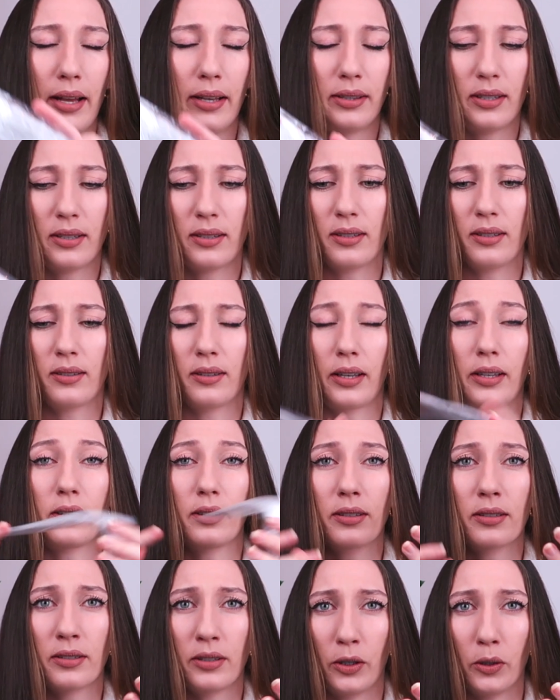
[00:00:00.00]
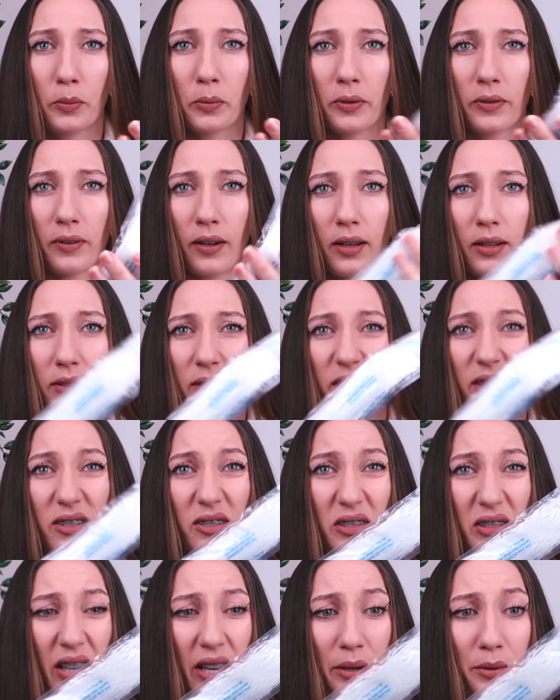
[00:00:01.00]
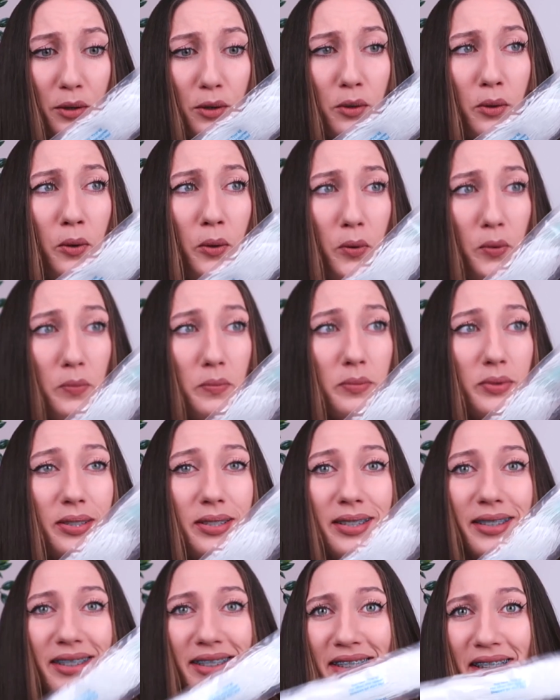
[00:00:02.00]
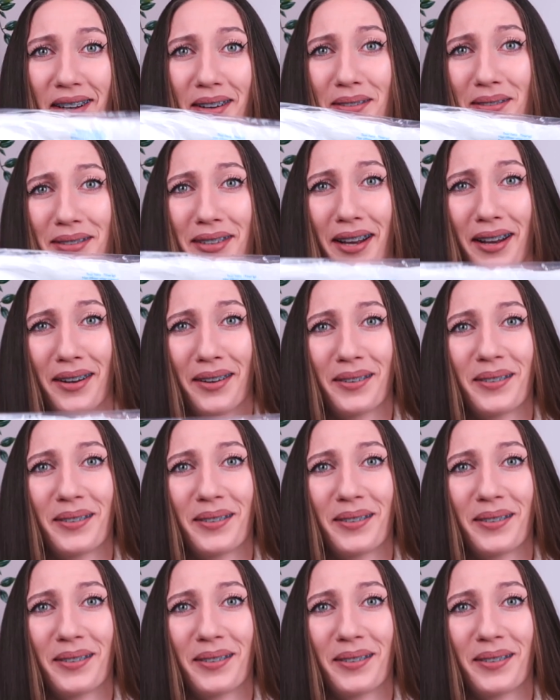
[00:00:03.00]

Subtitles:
this is like the super floss. This is just how it comes. I don't know.